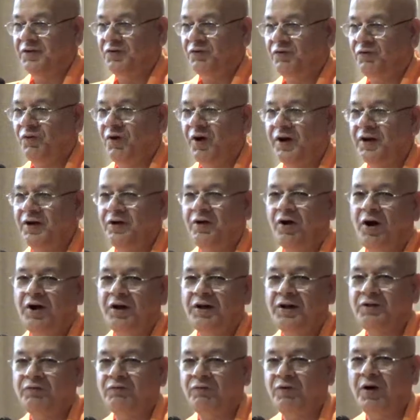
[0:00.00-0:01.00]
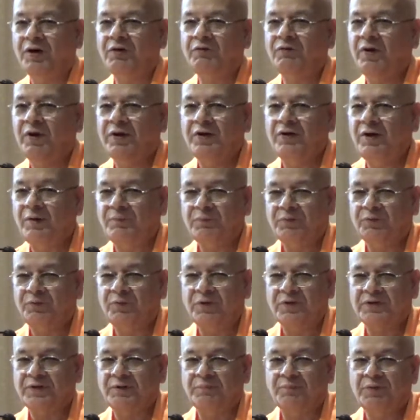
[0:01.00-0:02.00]
Why? God is one. Why you have to
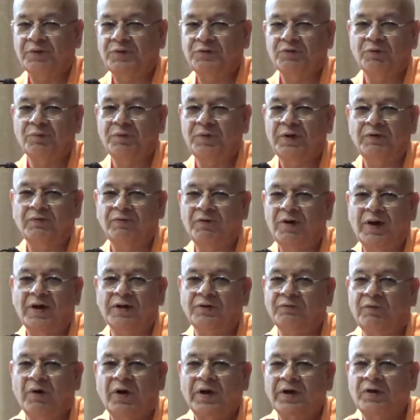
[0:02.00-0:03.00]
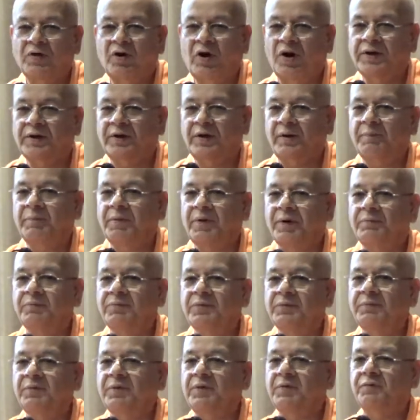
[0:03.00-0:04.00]
worship in so many ways? Why God has become
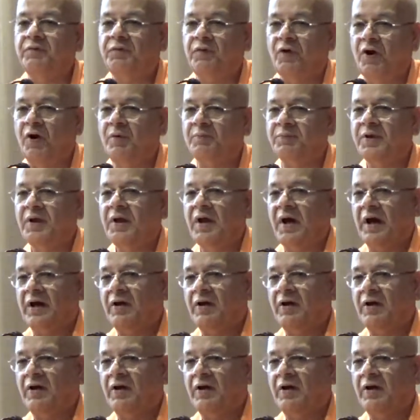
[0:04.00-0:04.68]
so many forms?